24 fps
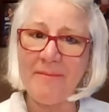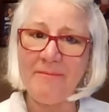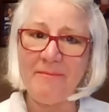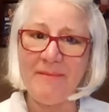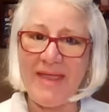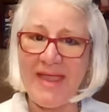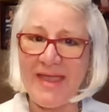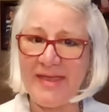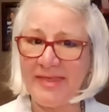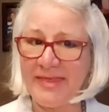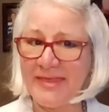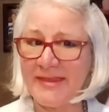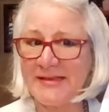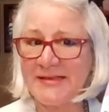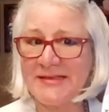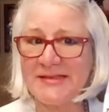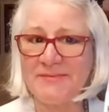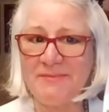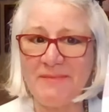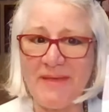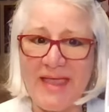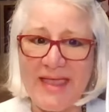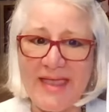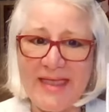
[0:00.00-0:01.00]

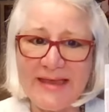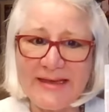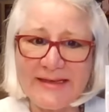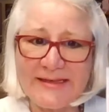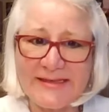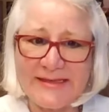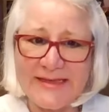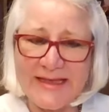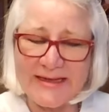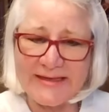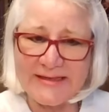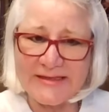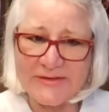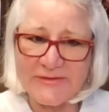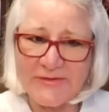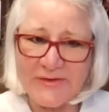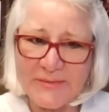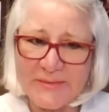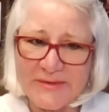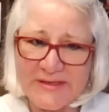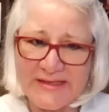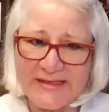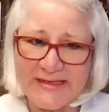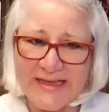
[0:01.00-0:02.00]
Mantha's Makes, and it's
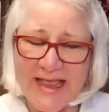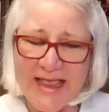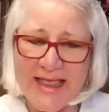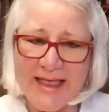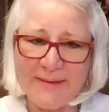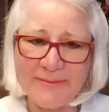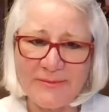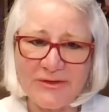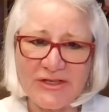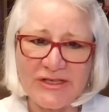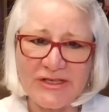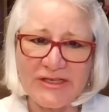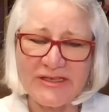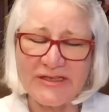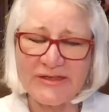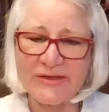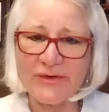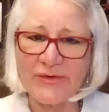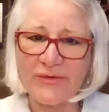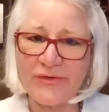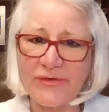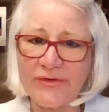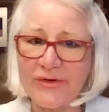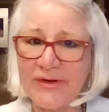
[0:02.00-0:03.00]
from Sam. She's
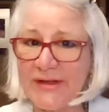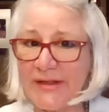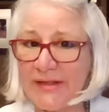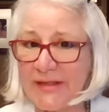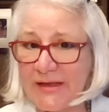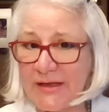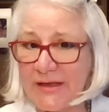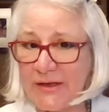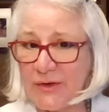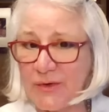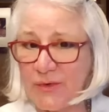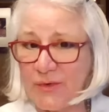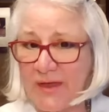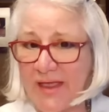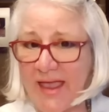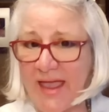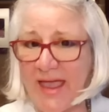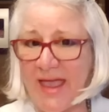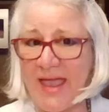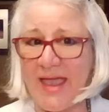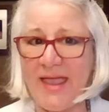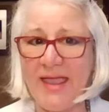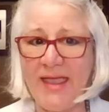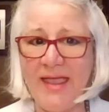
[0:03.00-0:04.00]
over in the
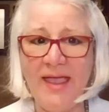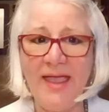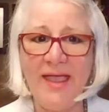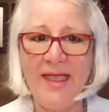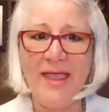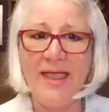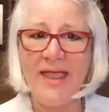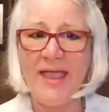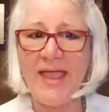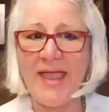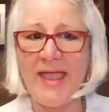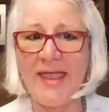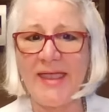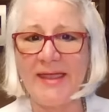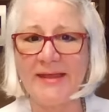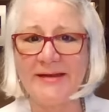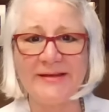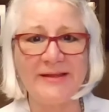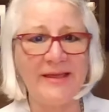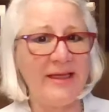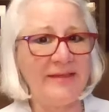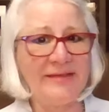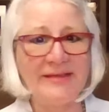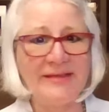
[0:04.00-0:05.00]
UK. And
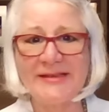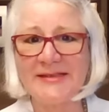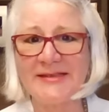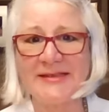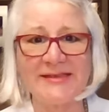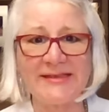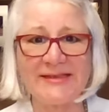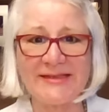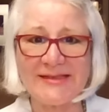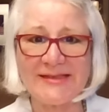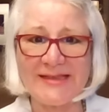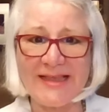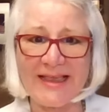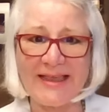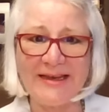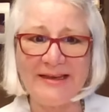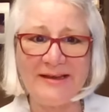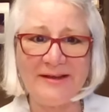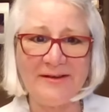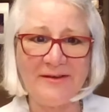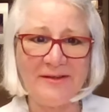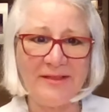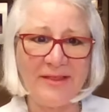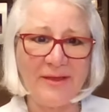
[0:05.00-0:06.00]
this is the second
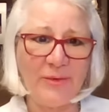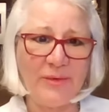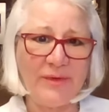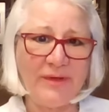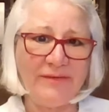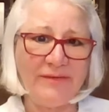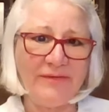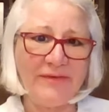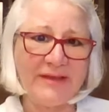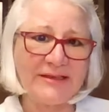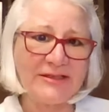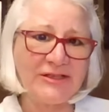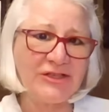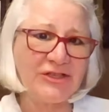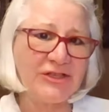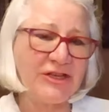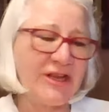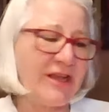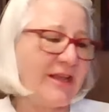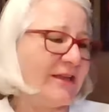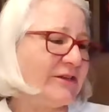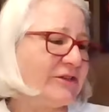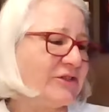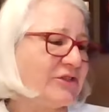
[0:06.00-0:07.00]
year that we've
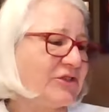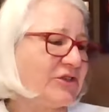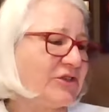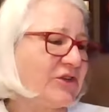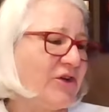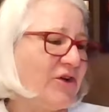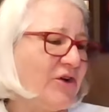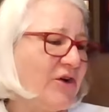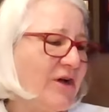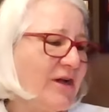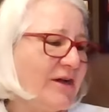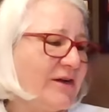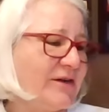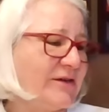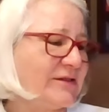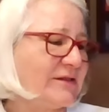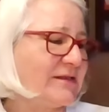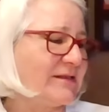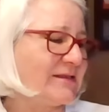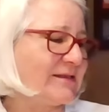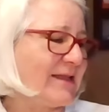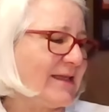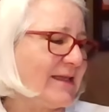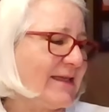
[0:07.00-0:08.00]
exchanged
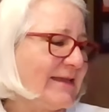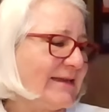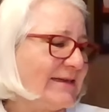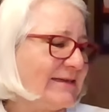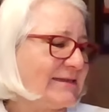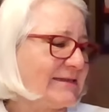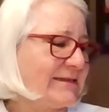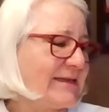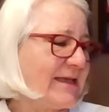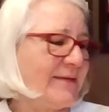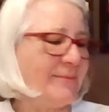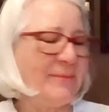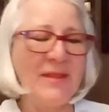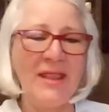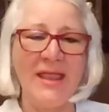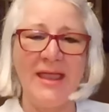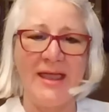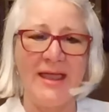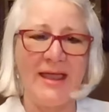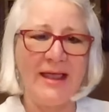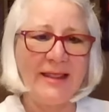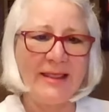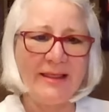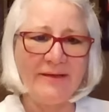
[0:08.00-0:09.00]
cards. And
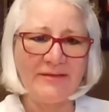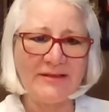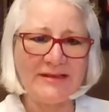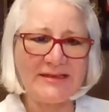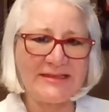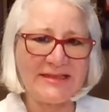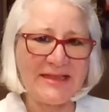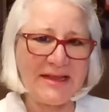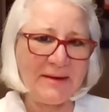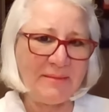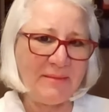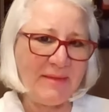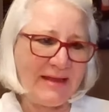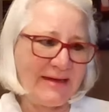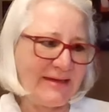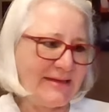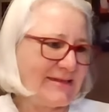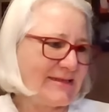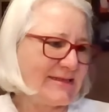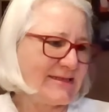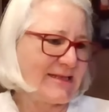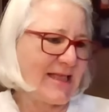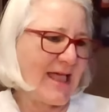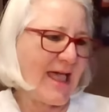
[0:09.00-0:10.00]
lovely sentiment
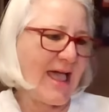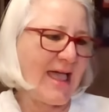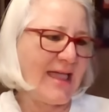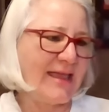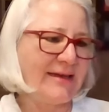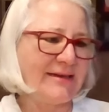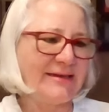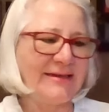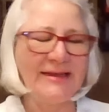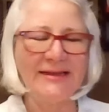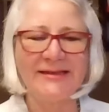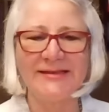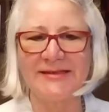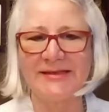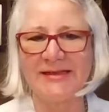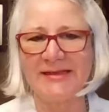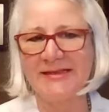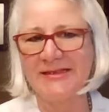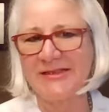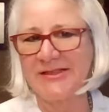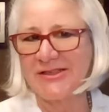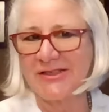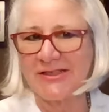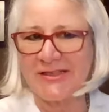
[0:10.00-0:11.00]
inside. So
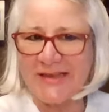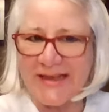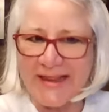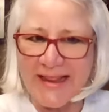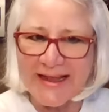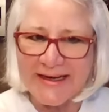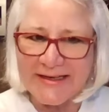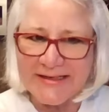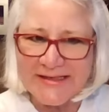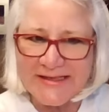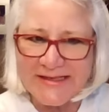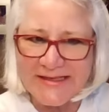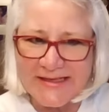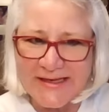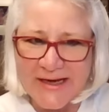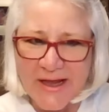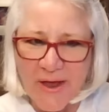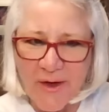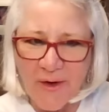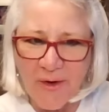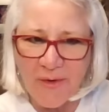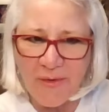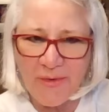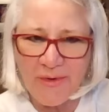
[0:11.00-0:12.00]
just let it
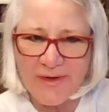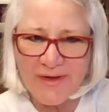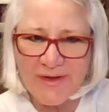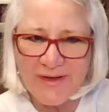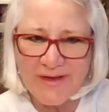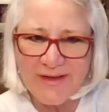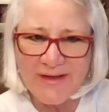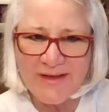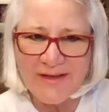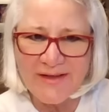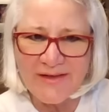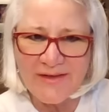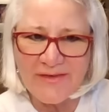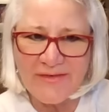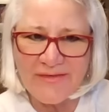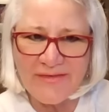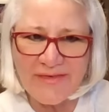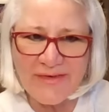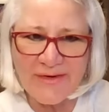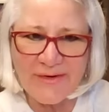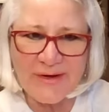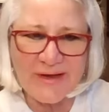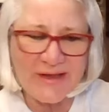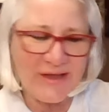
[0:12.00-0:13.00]
snow.
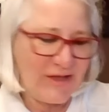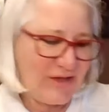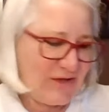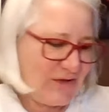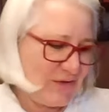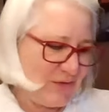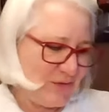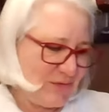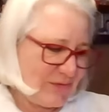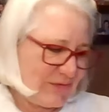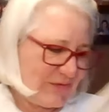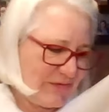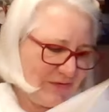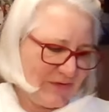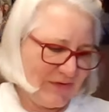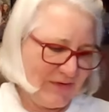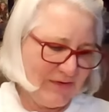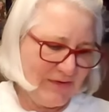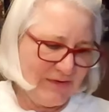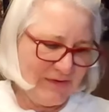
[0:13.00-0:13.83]
Very cute.